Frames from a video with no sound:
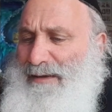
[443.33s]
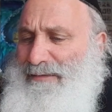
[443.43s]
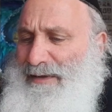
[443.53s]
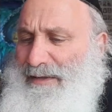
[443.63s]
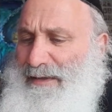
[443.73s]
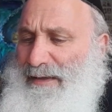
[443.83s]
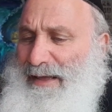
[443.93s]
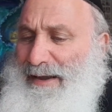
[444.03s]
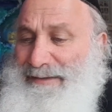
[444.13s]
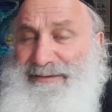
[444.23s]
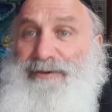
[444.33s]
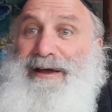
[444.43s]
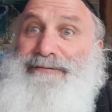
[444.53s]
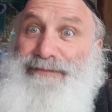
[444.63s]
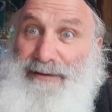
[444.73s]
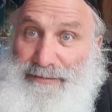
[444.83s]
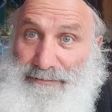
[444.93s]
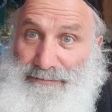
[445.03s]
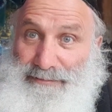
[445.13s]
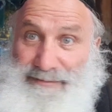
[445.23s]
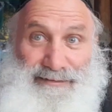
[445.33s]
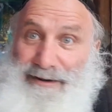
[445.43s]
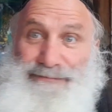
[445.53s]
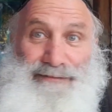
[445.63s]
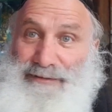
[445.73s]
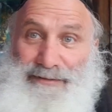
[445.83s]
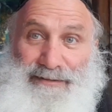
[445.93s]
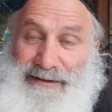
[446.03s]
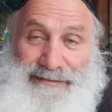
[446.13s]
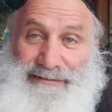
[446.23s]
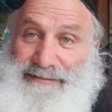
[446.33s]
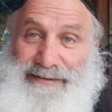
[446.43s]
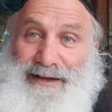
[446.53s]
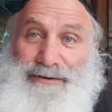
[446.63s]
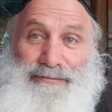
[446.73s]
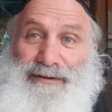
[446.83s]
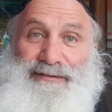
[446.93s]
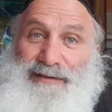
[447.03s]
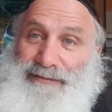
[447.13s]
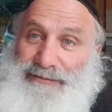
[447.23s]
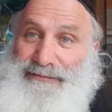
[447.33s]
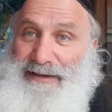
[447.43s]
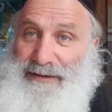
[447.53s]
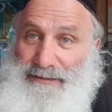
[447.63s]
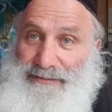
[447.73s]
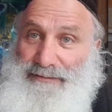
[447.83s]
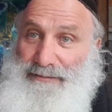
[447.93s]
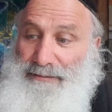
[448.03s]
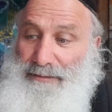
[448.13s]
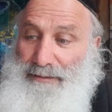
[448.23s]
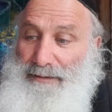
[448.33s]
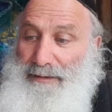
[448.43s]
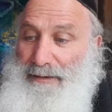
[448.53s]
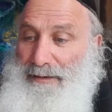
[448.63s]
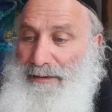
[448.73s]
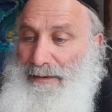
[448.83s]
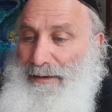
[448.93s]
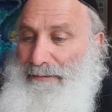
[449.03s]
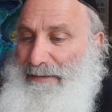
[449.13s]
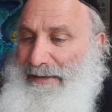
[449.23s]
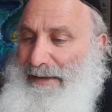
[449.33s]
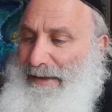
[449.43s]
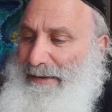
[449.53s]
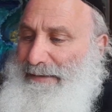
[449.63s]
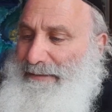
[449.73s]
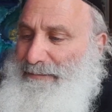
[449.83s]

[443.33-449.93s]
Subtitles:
But yeah, and it's a great Father. It's not a Father that lets us down and runs off to Vegas. And